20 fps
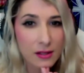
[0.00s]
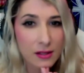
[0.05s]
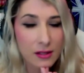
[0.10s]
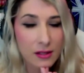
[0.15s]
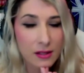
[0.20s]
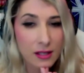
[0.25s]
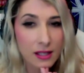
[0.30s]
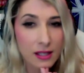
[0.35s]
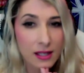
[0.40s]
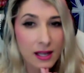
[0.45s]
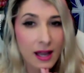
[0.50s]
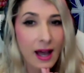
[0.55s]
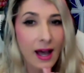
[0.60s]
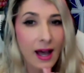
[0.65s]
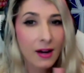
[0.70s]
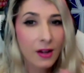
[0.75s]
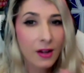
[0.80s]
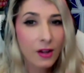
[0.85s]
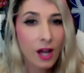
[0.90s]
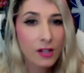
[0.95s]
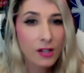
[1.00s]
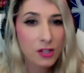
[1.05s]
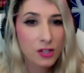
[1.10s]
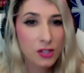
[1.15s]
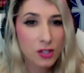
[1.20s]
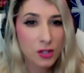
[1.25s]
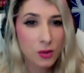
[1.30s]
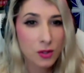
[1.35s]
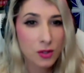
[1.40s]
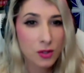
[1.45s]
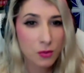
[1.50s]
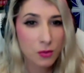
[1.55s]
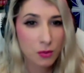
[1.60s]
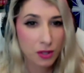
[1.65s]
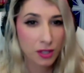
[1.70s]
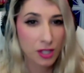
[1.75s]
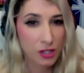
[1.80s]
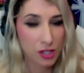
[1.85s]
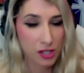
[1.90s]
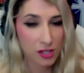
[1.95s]
it had a lot to do with
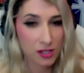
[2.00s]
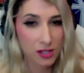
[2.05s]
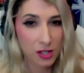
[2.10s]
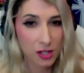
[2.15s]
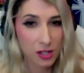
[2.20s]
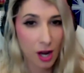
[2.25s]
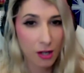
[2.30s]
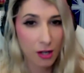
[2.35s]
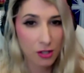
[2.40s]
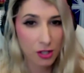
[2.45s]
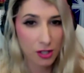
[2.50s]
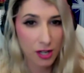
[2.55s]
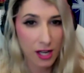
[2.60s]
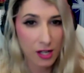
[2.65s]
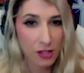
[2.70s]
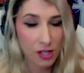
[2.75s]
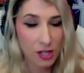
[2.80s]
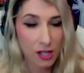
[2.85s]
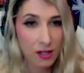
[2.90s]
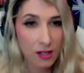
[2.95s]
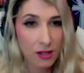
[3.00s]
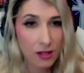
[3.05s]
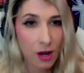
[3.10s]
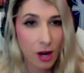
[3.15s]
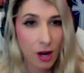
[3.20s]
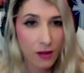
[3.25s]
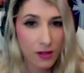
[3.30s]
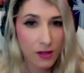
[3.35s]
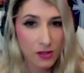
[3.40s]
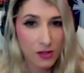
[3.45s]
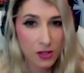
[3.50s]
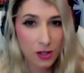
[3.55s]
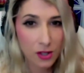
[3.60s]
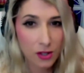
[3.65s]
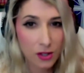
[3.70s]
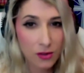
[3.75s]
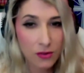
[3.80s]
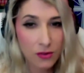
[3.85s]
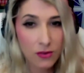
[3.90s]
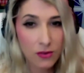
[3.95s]
religious indoctrination on this
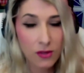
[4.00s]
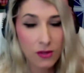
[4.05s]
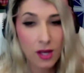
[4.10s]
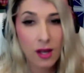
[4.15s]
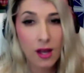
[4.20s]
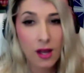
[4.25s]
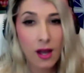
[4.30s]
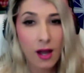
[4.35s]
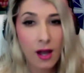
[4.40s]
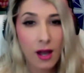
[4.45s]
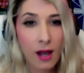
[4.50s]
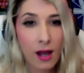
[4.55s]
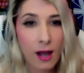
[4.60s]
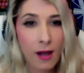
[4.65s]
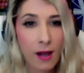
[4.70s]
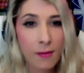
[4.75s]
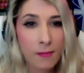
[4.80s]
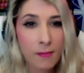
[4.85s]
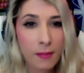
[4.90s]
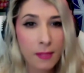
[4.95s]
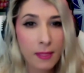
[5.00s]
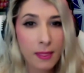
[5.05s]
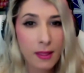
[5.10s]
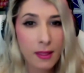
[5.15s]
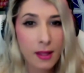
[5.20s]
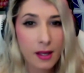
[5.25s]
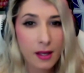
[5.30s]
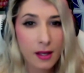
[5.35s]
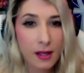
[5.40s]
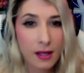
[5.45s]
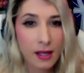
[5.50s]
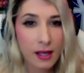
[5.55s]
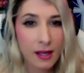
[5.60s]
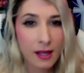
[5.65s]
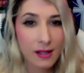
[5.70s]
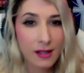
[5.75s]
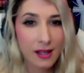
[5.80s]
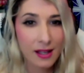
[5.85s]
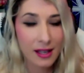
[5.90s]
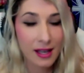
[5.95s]
earth. And
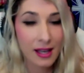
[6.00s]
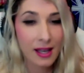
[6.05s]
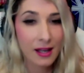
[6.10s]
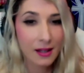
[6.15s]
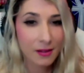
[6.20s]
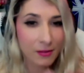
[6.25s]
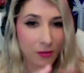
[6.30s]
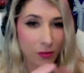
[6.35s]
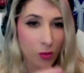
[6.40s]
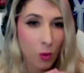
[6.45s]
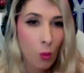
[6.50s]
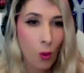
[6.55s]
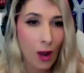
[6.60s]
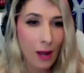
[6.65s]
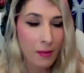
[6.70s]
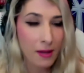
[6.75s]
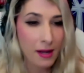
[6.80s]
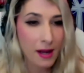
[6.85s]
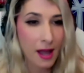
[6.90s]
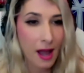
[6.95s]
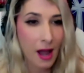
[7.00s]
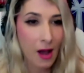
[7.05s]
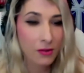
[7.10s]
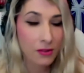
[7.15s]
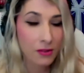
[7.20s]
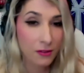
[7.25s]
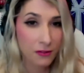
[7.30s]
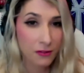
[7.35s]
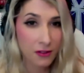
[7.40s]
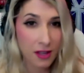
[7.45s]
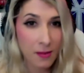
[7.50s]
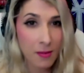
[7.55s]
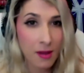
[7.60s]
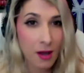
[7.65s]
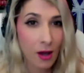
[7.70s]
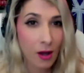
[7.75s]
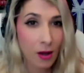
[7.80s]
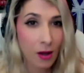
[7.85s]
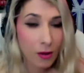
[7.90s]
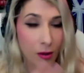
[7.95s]
again, wiping out the
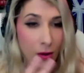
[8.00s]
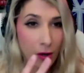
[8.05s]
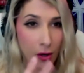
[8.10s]
female